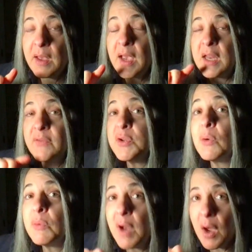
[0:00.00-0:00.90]
And if you
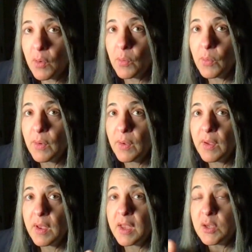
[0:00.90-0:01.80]
don't know
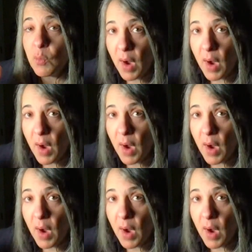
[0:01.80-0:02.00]
and you